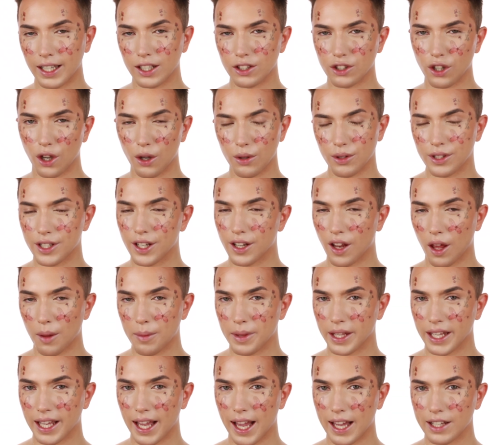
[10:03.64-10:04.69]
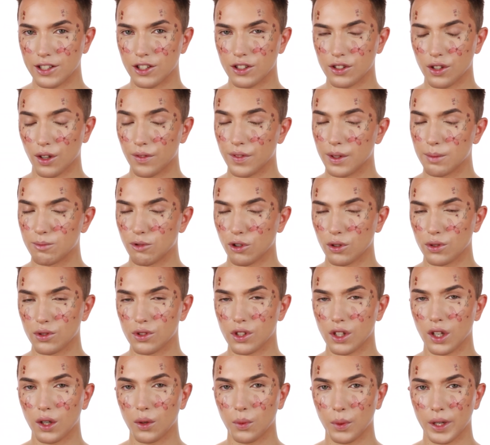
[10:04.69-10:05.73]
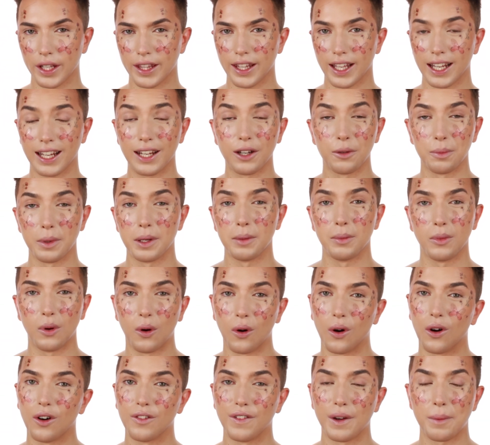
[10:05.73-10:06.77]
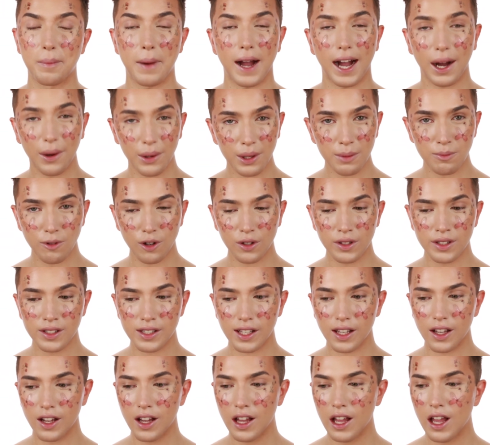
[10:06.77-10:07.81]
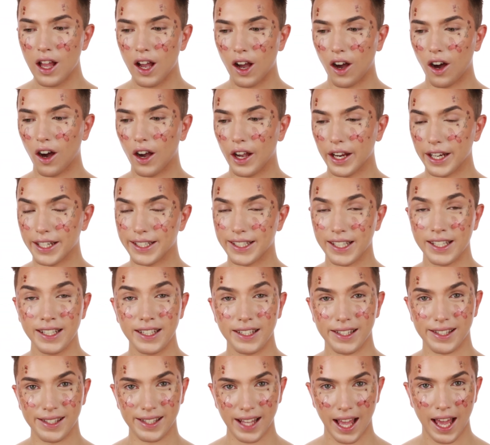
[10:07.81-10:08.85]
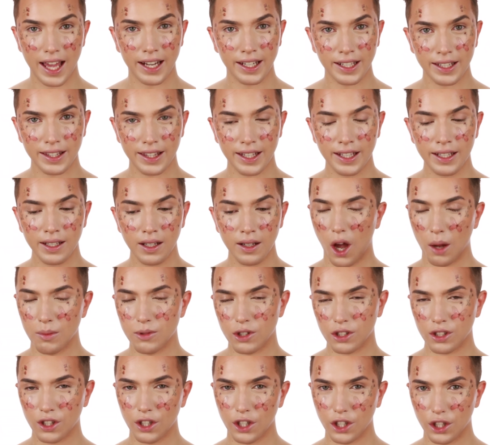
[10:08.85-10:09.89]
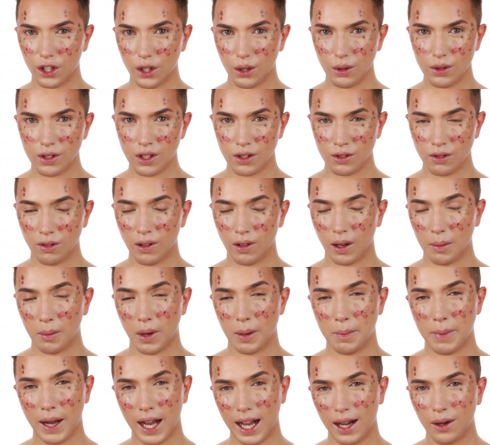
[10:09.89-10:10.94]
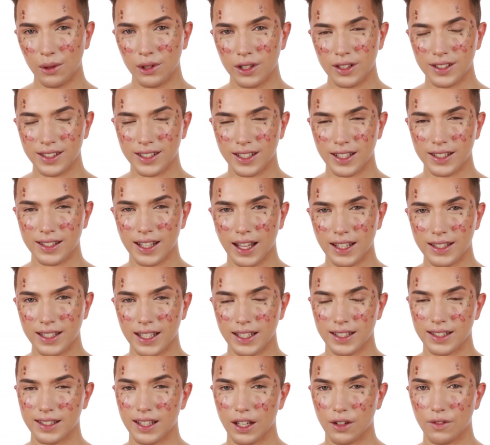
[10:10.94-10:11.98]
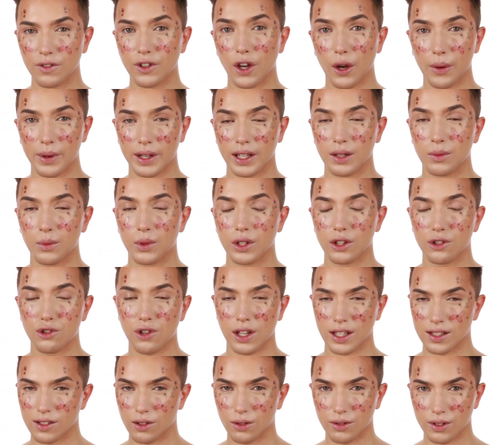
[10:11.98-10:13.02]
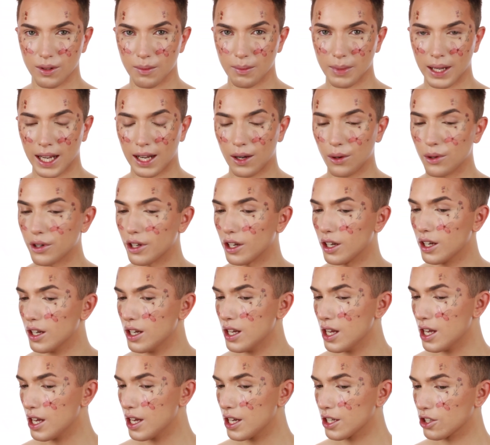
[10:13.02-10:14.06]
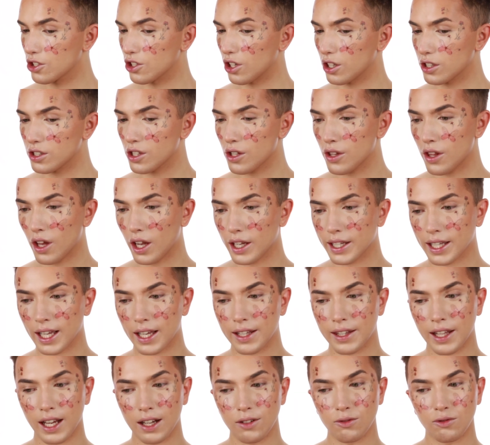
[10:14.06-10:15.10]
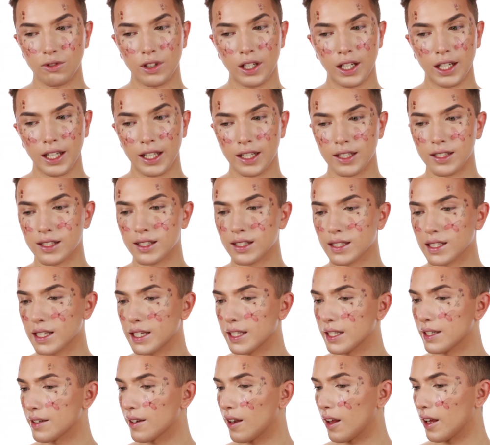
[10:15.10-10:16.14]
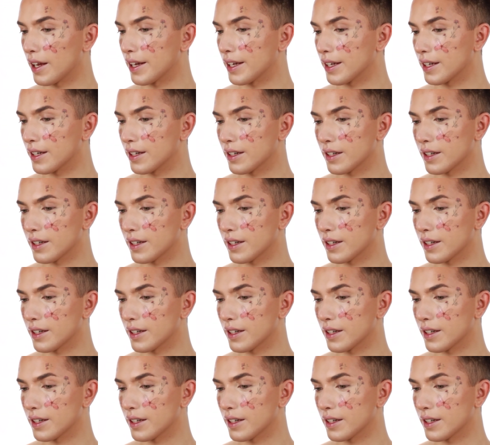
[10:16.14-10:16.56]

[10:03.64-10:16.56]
toasted up the edges of the bronzer with a little bit more of a powder bronzer. I didn't set anything. I'm just going to use sort of like my powders to set it instead of going in with translucent powder, just so that I get that really skin-like